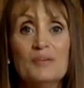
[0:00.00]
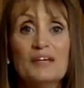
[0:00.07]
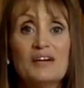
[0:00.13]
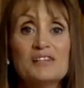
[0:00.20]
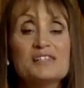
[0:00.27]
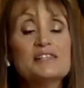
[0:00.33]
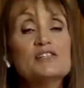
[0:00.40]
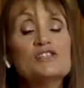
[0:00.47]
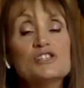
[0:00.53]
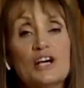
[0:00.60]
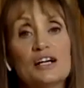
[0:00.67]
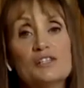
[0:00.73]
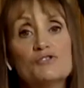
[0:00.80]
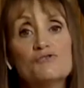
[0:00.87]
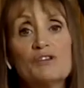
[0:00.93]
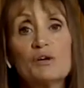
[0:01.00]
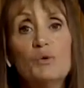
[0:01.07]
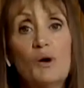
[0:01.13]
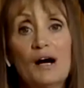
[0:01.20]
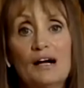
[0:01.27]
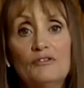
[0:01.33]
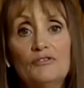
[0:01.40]
because it does
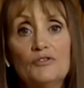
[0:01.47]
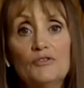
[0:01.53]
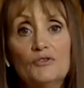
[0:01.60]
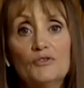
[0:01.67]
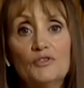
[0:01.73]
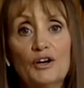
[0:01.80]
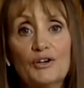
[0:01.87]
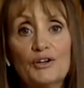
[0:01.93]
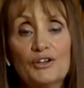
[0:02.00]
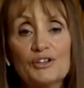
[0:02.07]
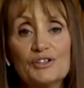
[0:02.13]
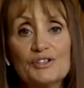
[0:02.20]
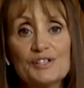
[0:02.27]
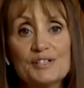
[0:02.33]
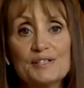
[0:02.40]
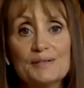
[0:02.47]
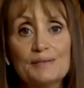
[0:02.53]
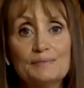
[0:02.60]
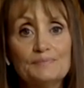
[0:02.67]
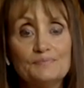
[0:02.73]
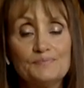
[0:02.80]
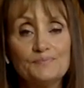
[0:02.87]
require full focus.
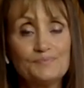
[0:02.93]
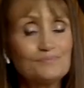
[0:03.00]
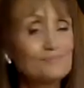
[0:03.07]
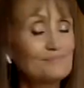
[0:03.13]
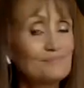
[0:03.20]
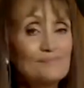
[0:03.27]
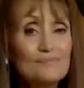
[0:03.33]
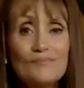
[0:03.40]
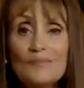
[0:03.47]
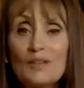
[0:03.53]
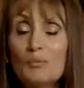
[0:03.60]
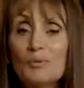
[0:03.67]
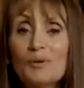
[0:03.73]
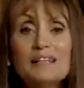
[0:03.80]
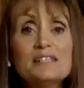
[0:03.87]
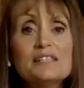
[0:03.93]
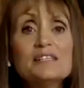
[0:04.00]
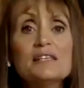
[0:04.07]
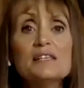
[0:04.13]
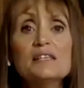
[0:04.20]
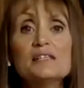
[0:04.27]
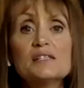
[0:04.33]

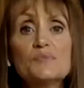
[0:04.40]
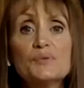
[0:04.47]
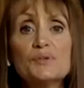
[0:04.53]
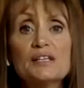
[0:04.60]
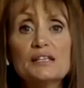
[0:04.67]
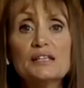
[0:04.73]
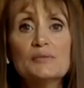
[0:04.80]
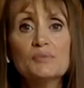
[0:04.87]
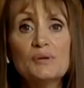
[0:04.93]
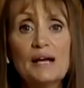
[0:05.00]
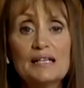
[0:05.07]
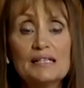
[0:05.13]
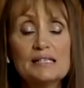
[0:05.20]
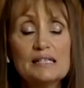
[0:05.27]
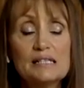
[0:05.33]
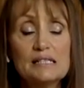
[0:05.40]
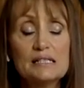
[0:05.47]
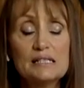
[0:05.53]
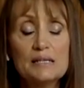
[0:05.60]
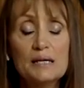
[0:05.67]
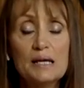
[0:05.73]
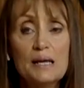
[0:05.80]
Practicing this breathing practice
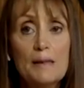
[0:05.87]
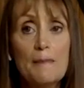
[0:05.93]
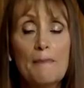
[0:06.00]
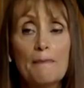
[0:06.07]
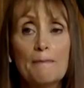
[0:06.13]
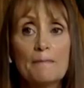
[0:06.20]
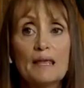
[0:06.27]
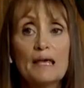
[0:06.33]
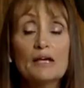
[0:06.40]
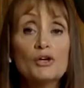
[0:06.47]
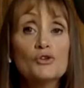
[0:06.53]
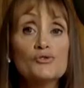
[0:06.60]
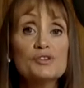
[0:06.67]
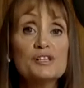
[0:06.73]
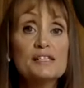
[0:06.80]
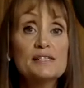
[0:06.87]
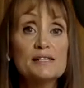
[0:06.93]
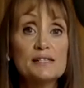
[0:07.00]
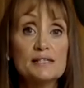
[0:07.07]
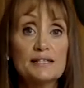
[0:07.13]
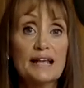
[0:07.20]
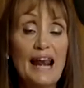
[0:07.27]

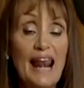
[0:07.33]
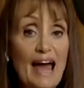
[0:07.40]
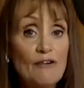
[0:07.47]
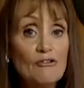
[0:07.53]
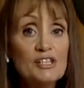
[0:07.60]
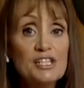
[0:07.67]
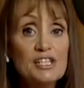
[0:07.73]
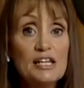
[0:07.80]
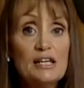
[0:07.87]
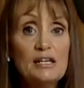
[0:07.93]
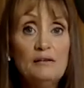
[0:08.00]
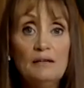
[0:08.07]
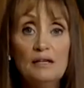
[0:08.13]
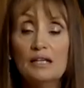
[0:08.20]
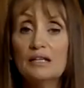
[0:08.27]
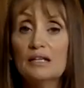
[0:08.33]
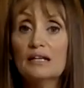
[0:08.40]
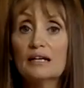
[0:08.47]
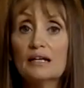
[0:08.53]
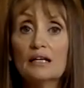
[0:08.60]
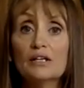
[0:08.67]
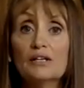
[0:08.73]
increases clarity, it
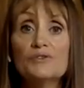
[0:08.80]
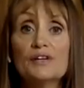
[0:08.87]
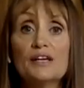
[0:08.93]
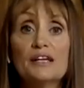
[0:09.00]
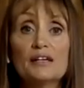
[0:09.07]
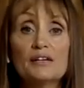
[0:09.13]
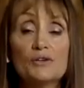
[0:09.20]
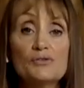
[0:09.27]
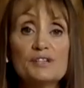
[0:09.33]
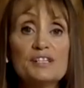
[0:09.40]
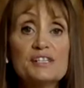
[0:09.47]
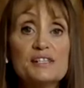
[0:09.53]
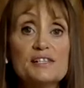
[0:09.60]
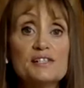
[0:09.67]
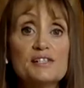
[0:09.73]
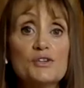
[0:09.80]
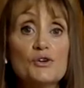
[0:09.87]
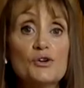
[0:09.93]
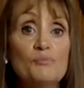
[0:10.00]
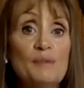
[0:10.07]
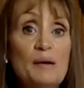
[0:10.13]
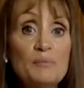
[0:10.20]
include, increases
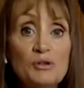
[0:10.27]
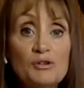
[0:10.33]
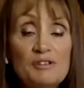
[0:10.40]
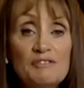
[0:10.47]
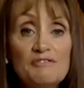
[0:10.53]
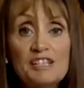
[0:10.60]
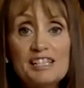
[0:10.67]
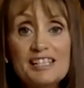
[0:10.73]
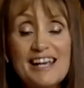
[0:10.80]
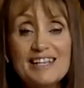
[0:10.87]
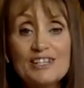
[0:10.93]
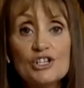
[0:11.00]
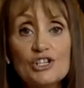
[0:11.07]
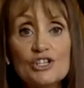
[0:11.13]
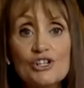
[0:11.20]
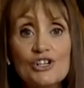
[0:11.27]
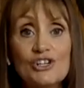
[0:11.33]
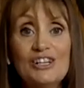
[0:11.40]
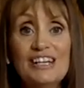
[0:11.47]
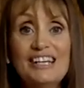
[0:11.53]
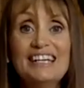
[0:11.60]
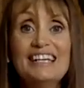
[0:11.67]
your memory
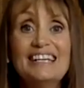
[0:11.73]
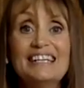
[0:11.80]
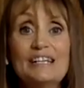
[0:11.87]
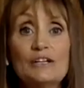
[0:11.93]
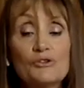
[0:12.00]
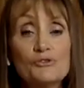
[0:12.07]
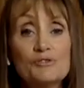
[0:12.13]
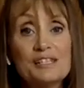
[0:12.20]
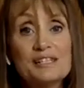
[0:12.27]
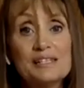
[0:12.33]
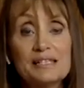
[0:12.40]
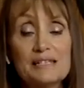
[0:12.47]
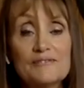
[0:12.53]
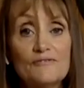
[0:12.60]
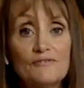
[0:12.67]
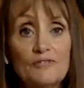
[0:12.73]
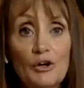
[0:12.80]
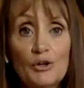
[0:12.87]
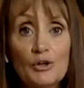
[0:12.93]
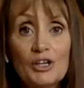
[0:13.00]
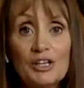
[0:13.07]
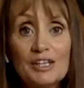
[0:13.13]
retention, it increases
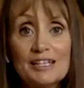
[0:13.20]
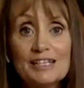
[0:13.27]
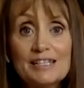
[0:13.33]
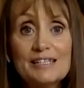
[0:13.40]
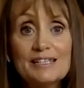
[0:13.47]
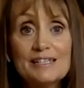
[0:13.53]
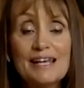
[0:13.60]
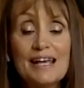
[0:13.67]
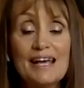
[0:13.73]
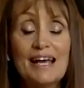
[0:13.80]
focus,